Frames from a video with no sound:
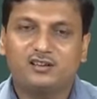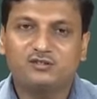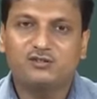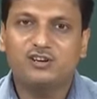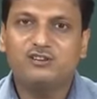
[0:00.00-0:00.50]

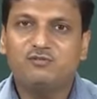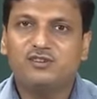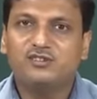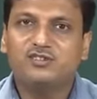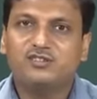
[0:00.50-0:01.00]

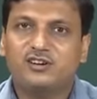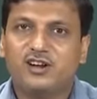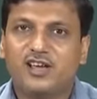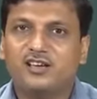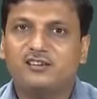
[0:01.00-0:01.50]
solidification
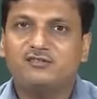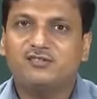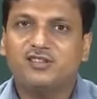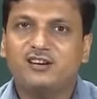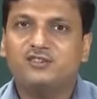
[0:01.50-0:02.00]
cracking,
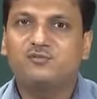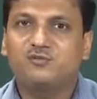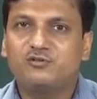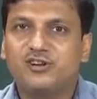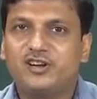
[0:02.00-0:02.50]
that is
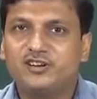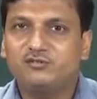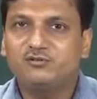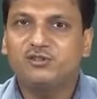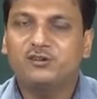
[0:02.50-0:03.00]
more
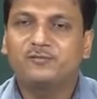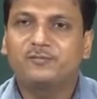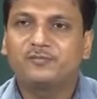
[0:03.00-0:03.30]
related to the